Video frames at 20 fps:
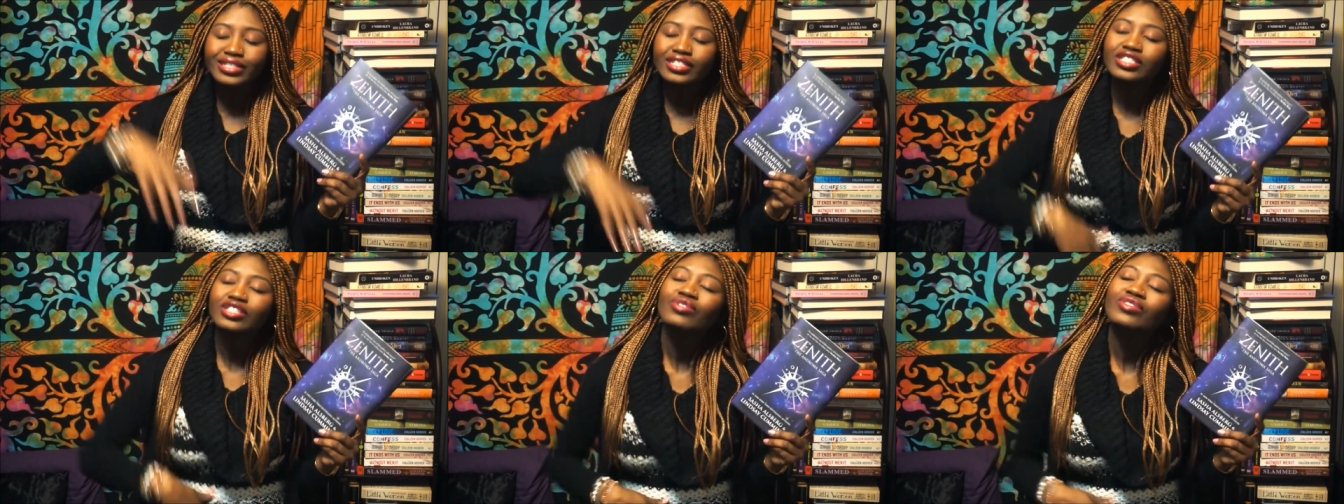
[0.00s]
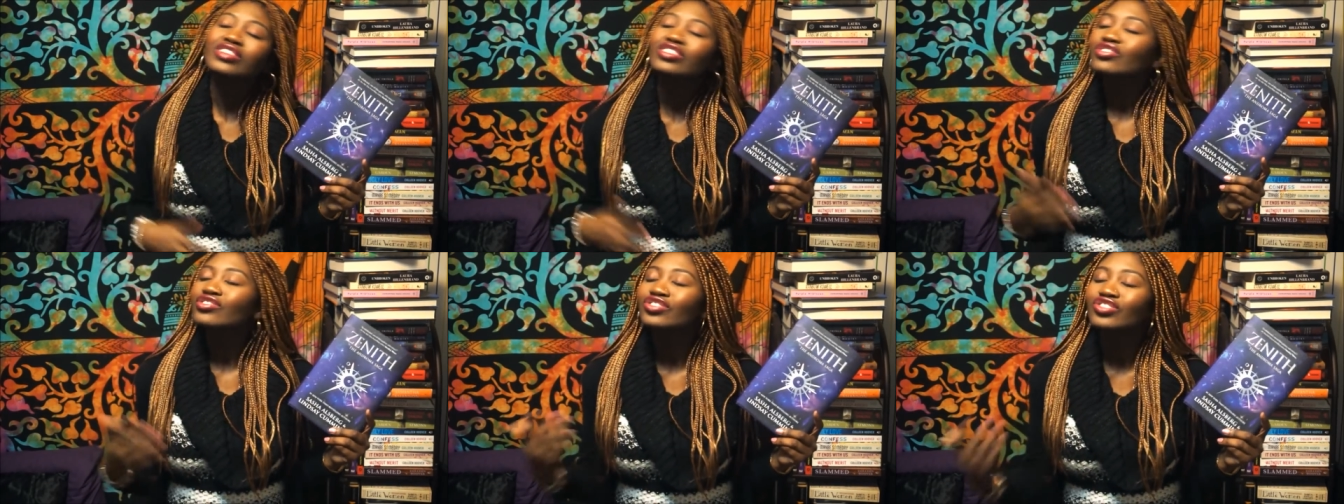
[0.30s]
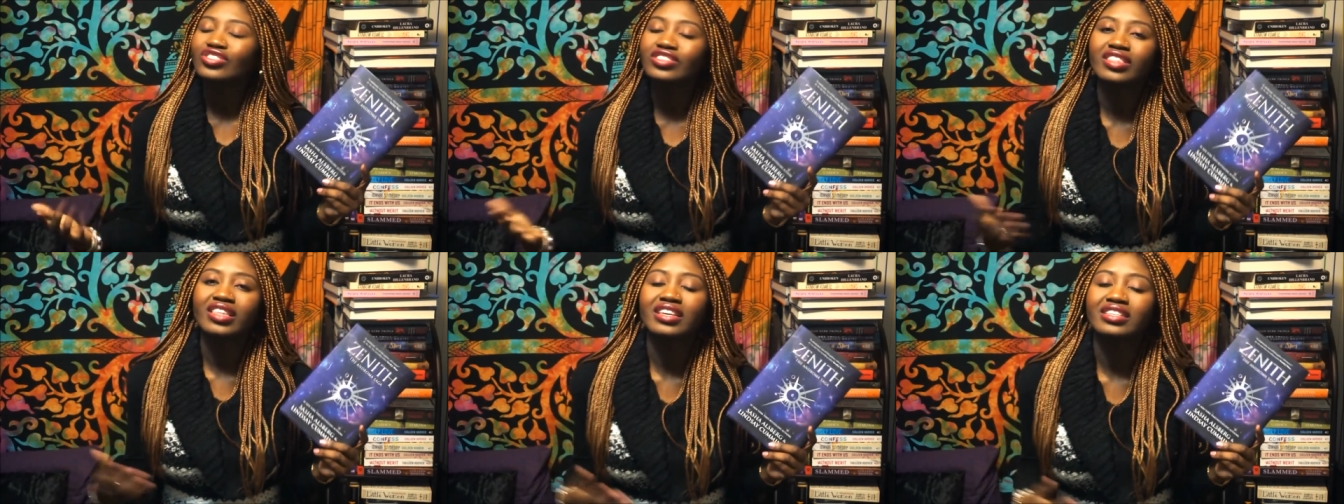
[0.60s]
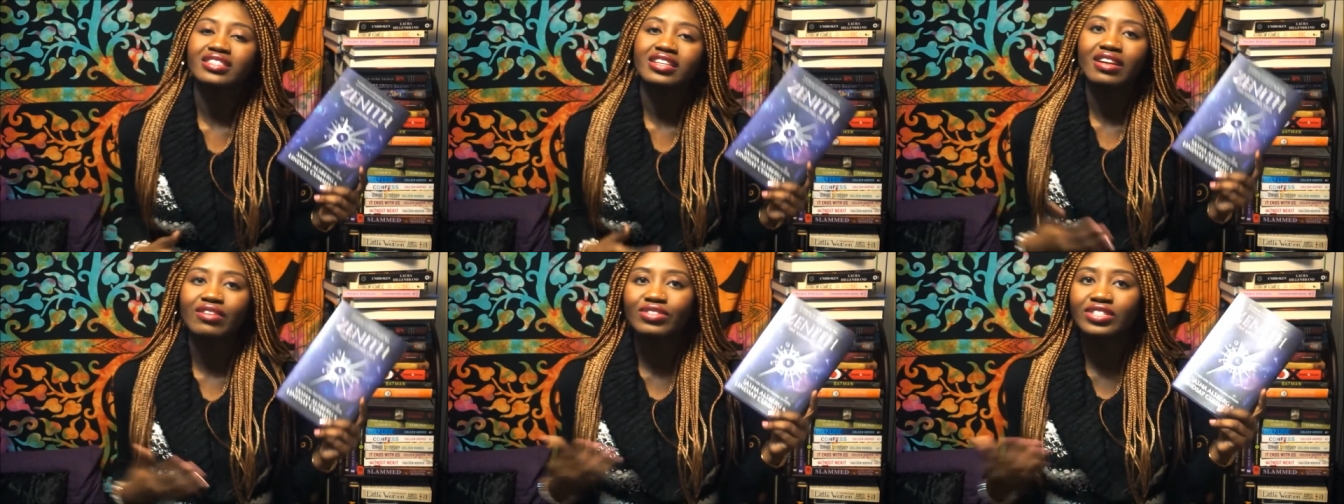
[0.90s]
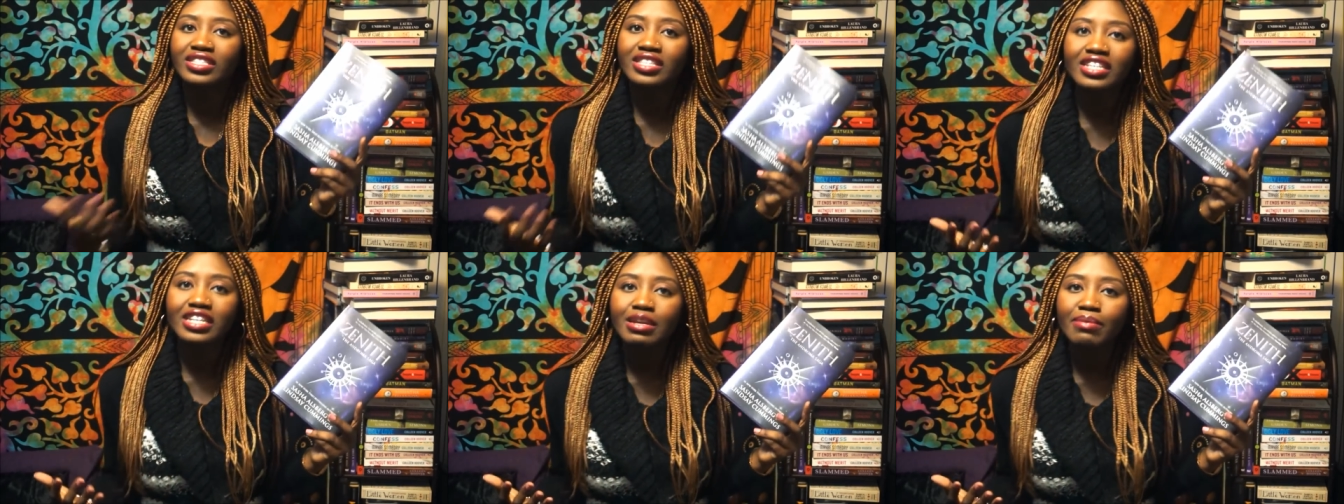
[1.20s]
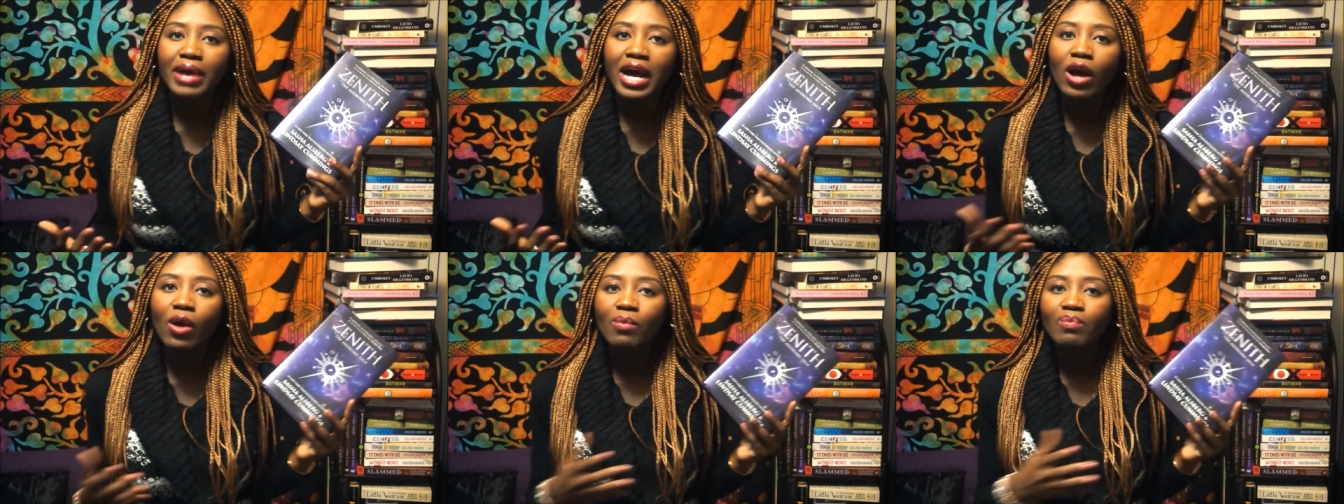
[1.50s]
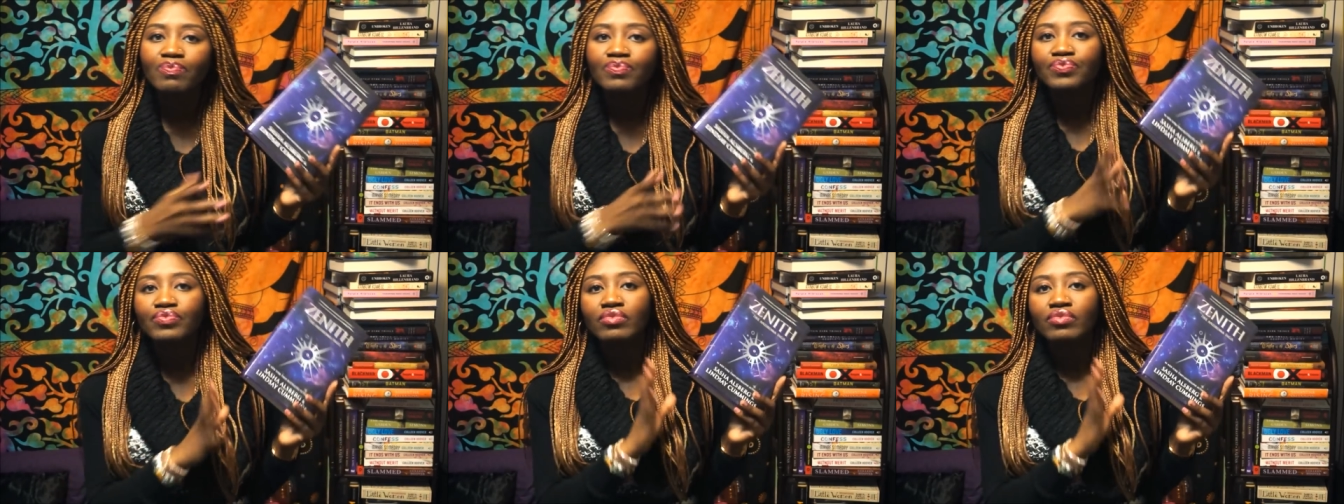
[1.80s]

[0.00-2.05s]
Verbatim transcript: So these are just things that I was thinking about.